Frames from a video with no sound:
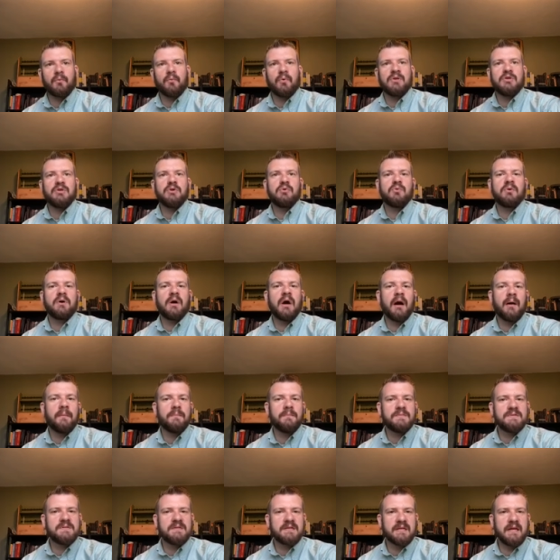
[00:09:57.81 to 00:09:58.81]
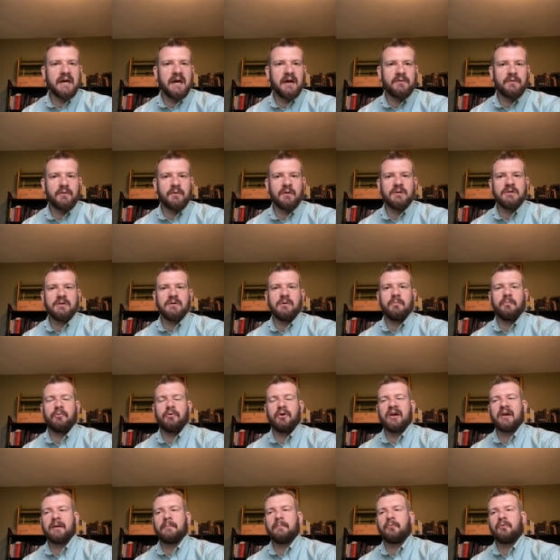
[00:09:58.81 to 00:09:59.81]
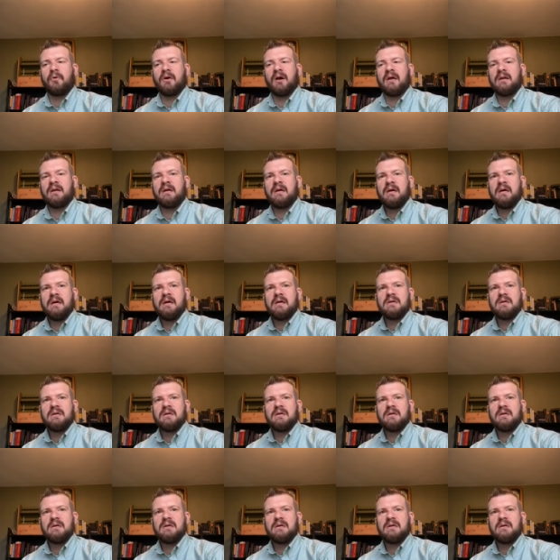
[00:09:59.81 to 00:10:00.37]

when you come together and you break bread.